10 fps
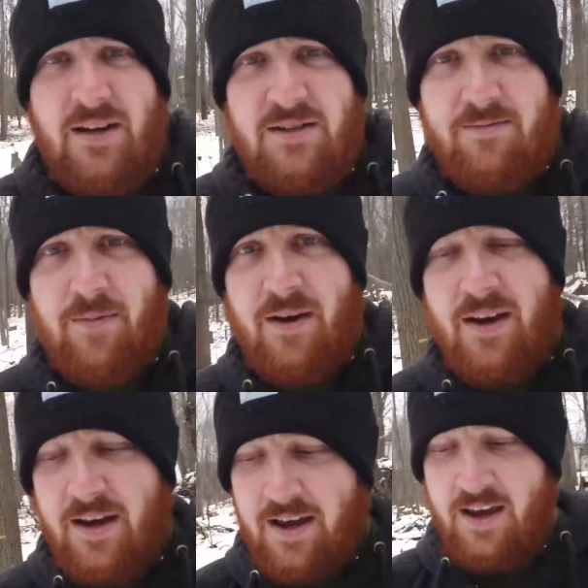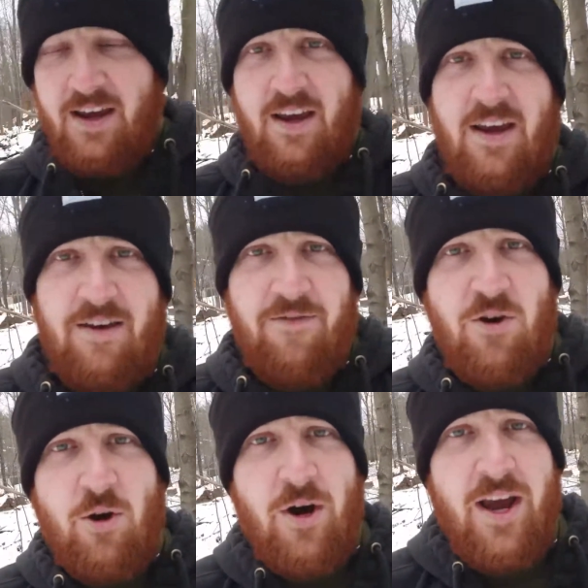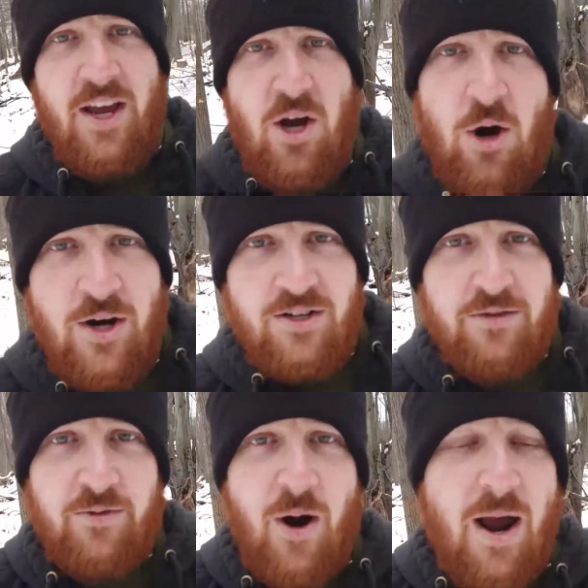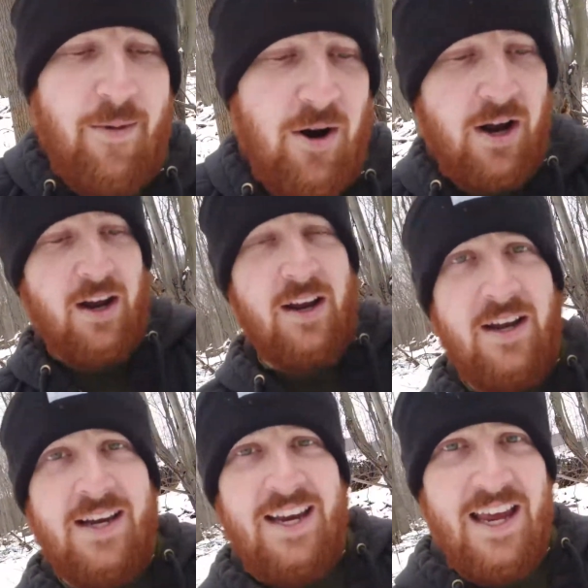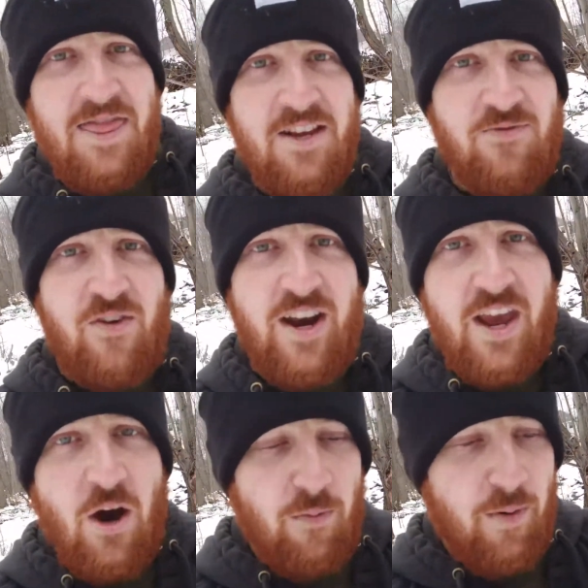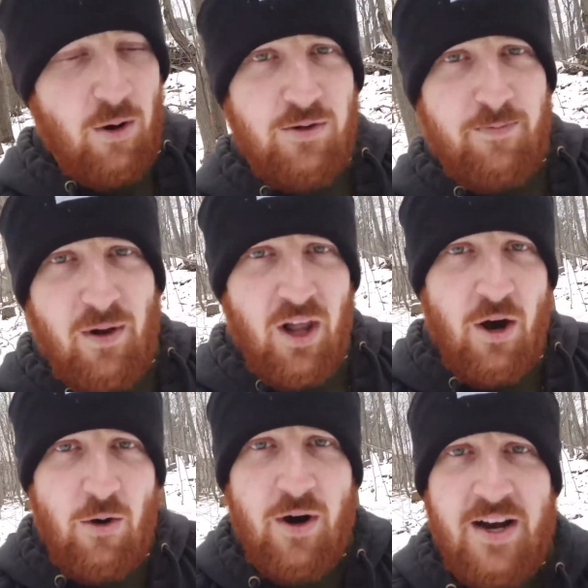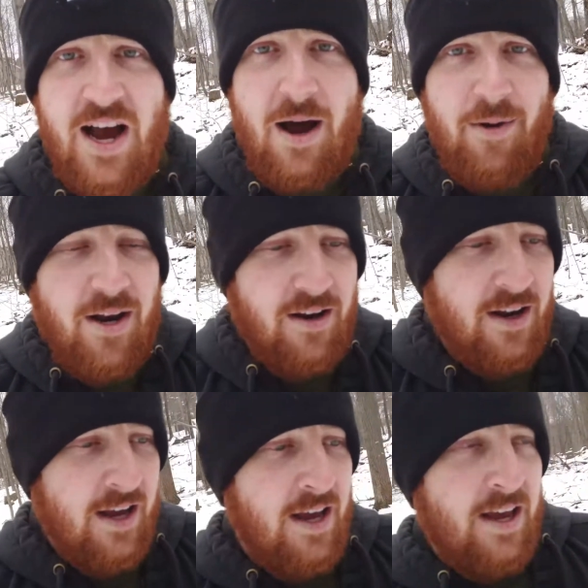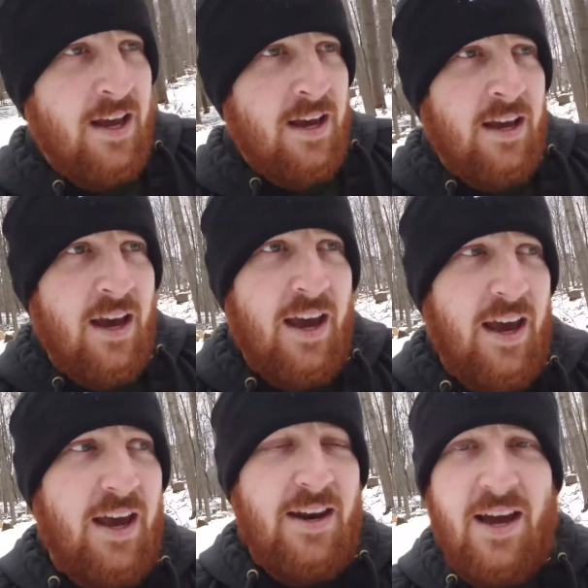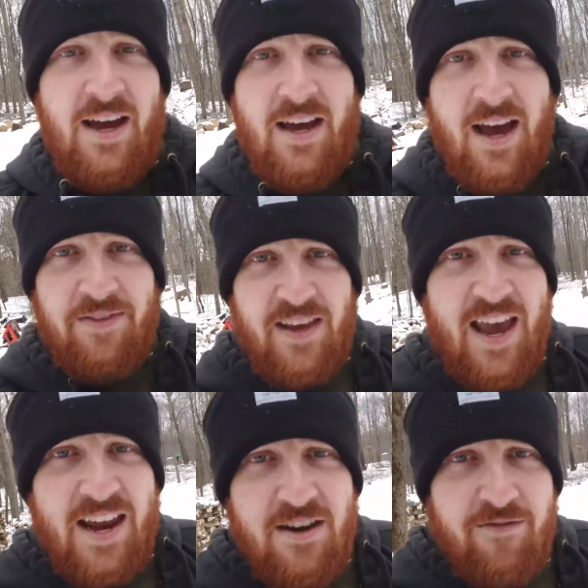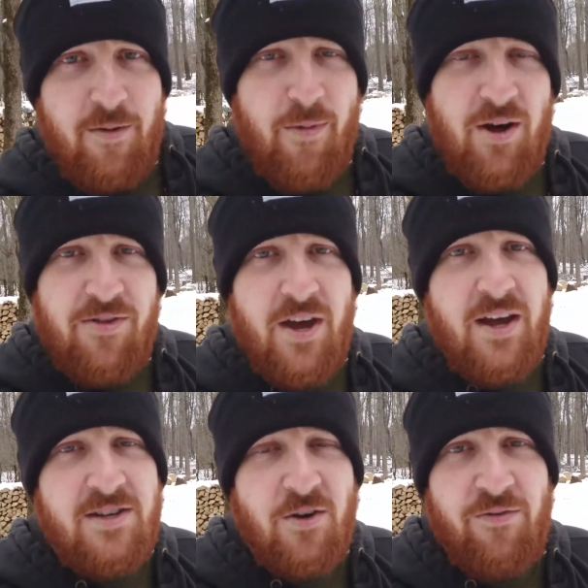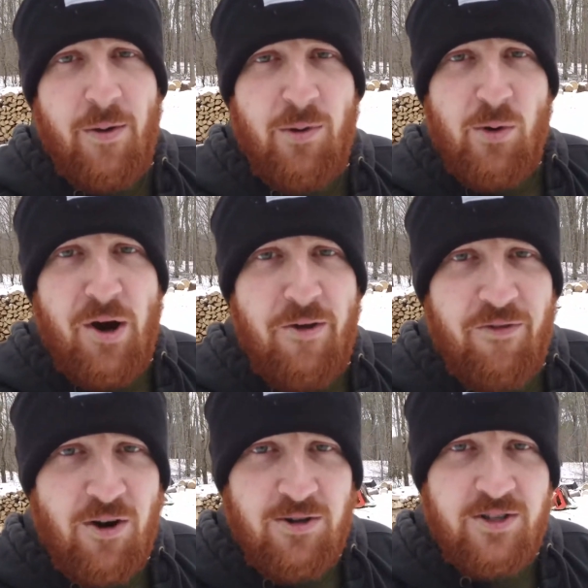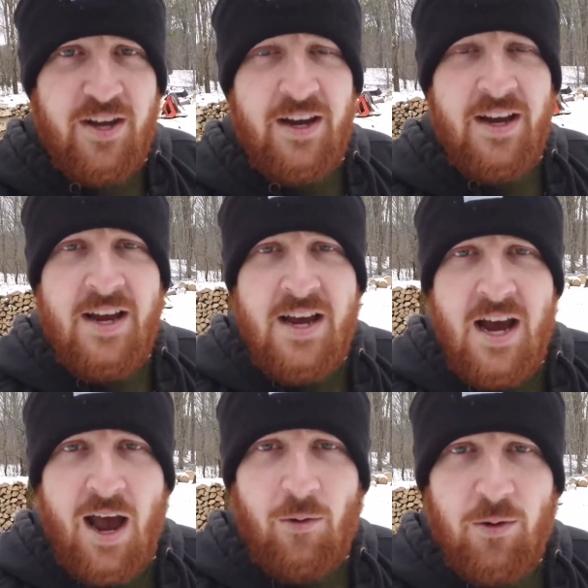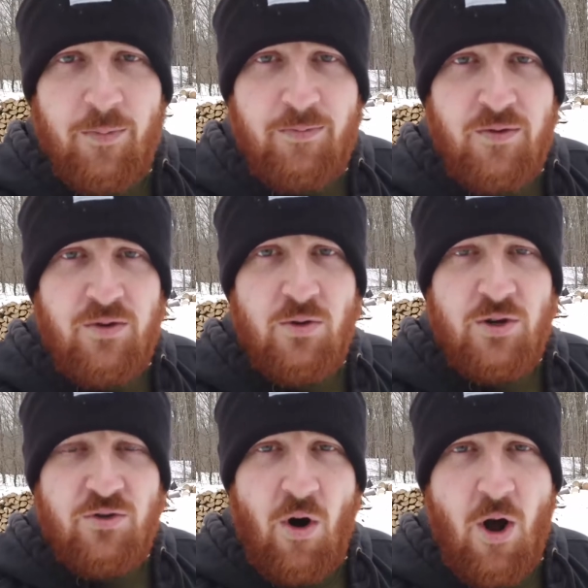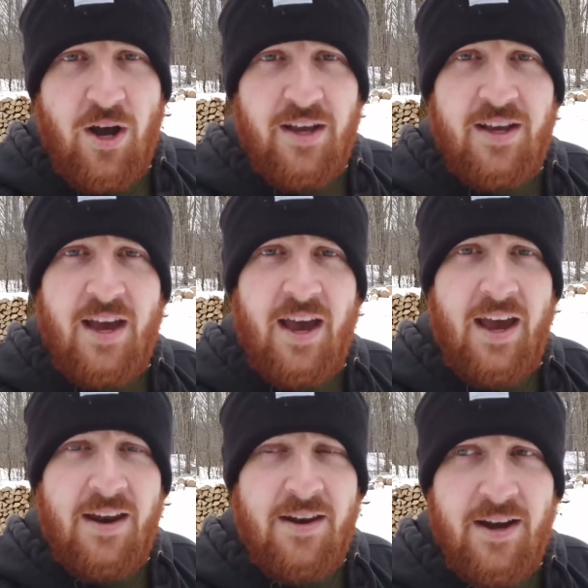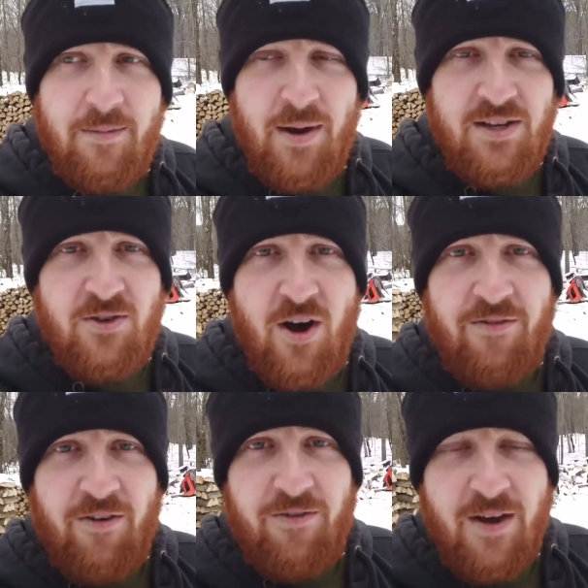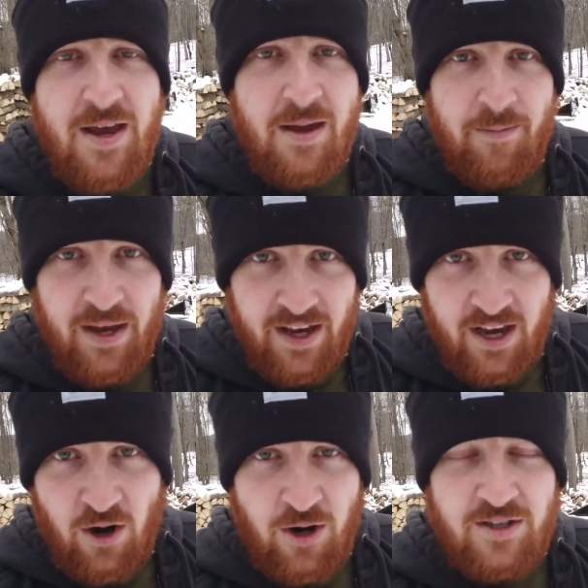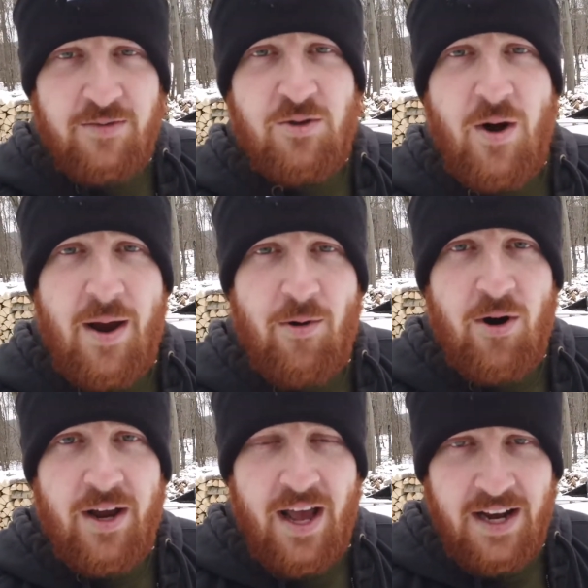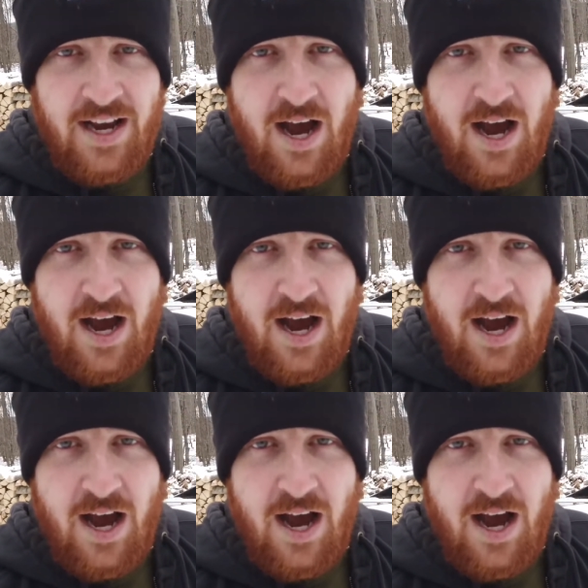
is if you're a current subscriber in this video, post below a comment, and at the end of the month, so February 1st, I will do a drawing, and based off of being a current subscriber and